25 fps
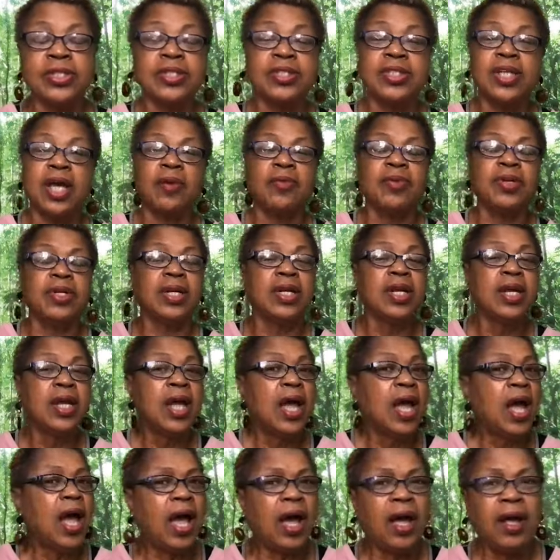Because I
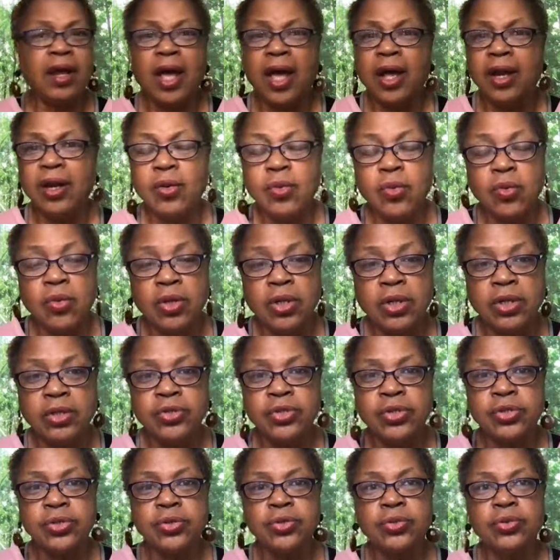don't want
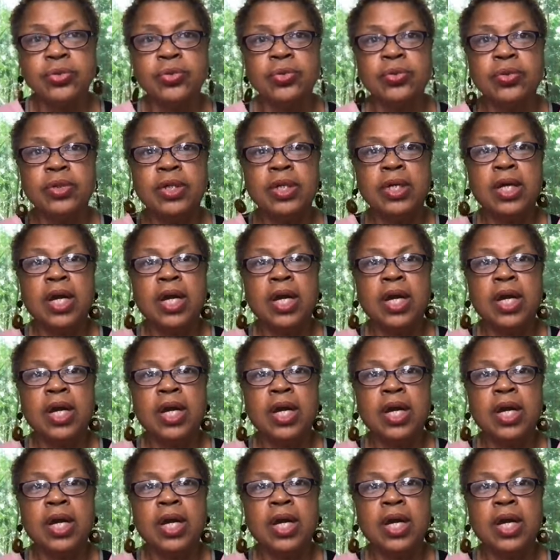to